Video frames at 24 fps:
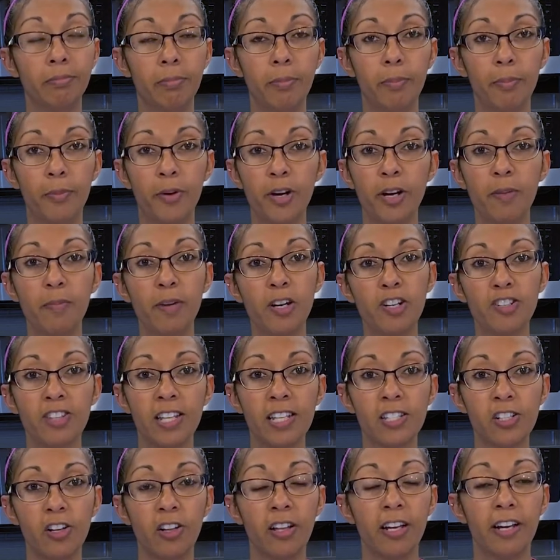pretty much
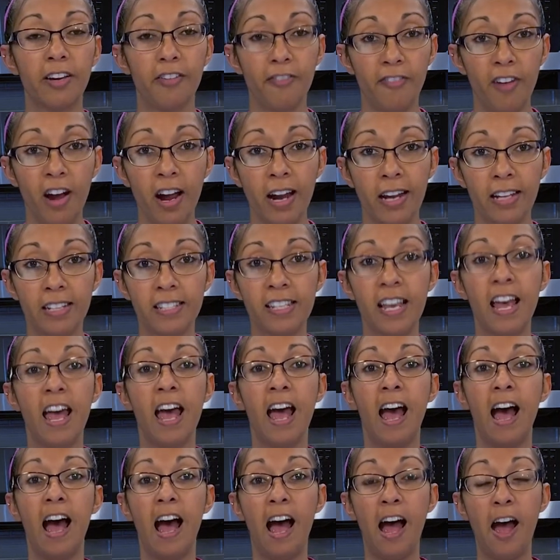that's all I could find.
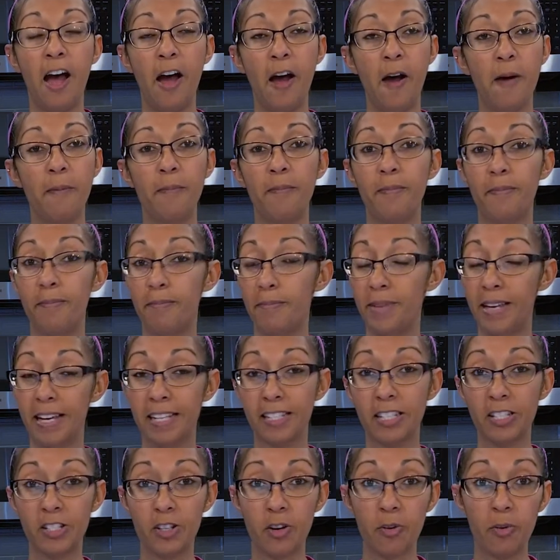Because
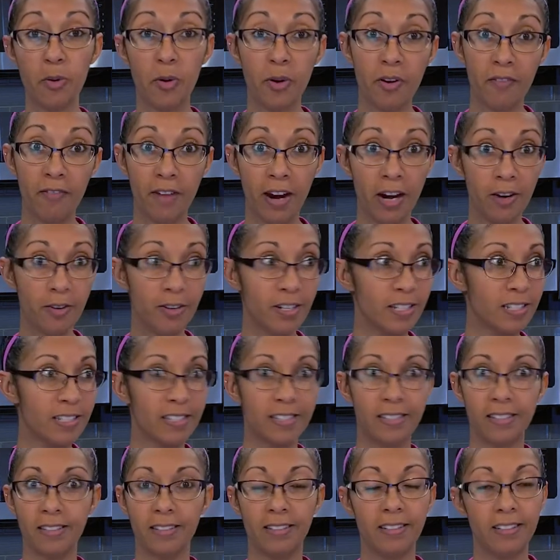it's
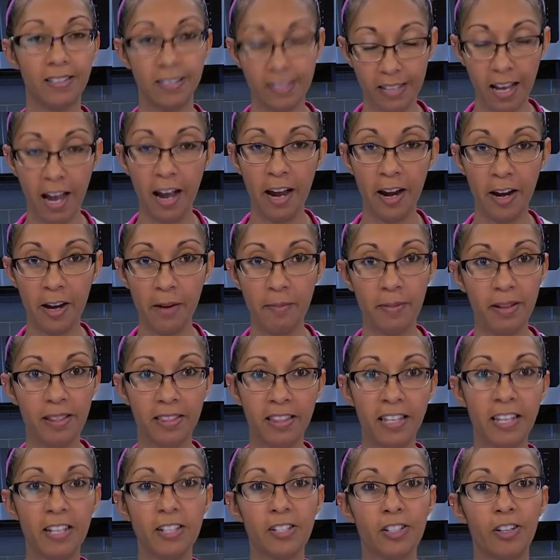coronavirus time and
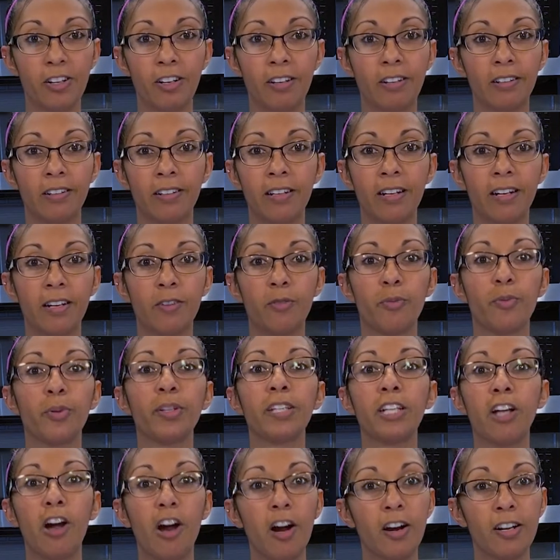things are
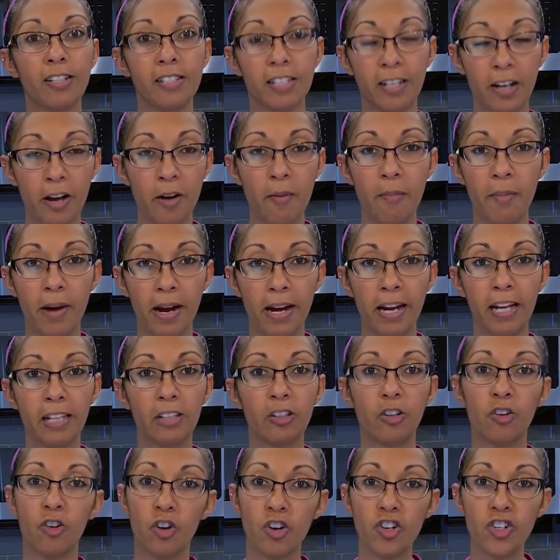really hard to come by at
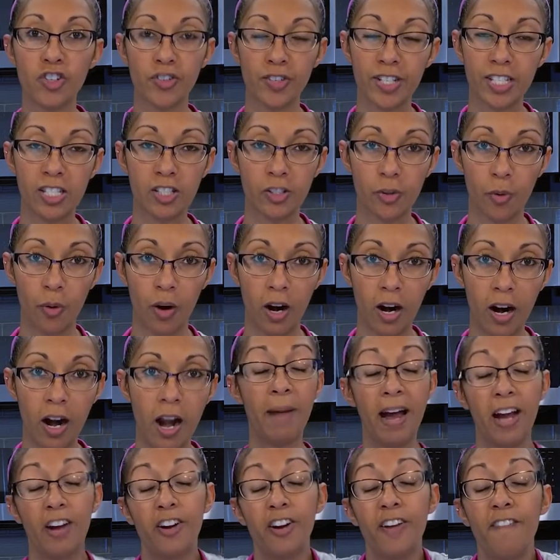the grocery store,
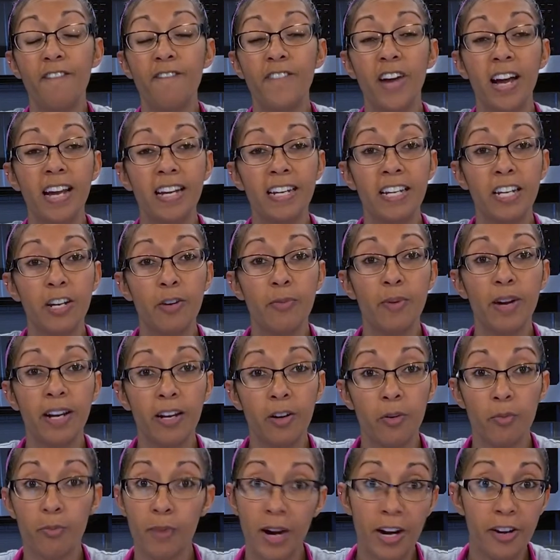I couldn't find
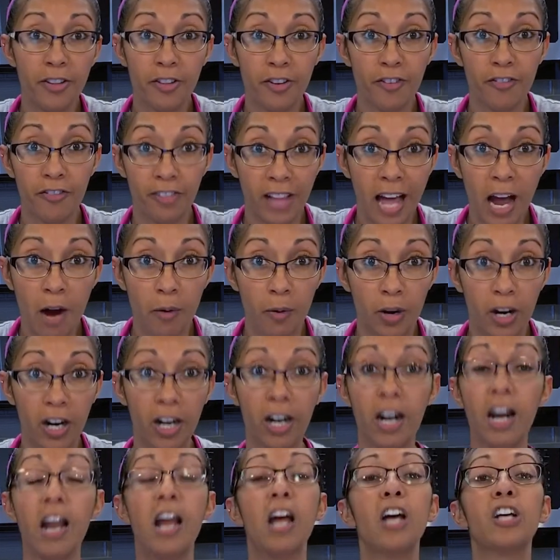any regular
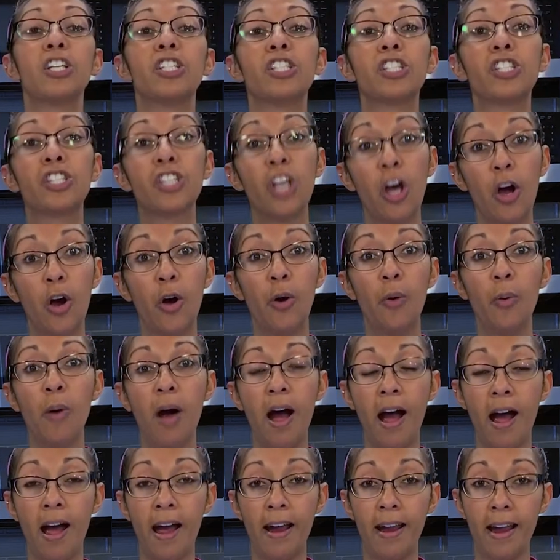flour. So
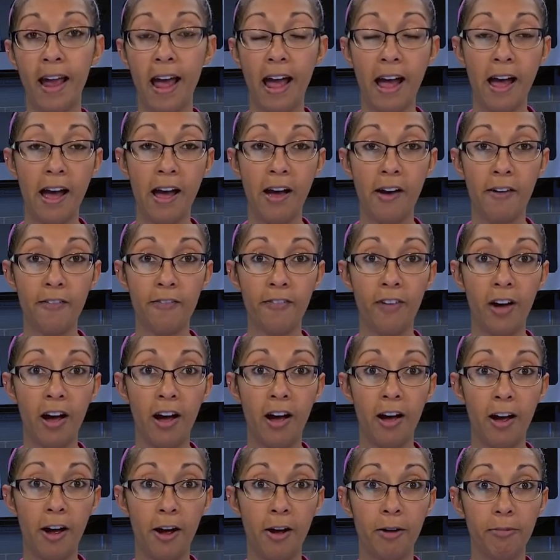I
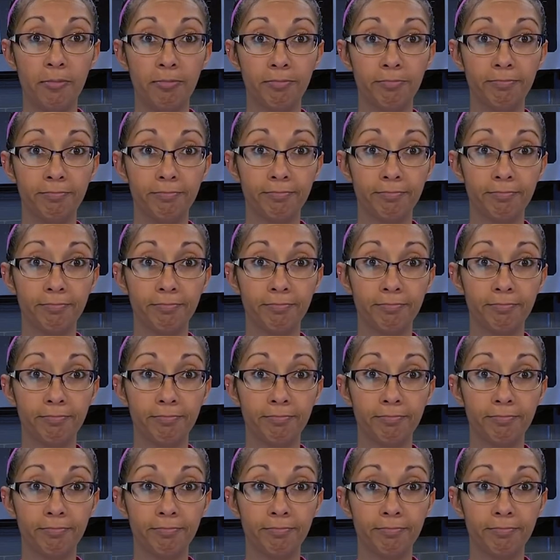have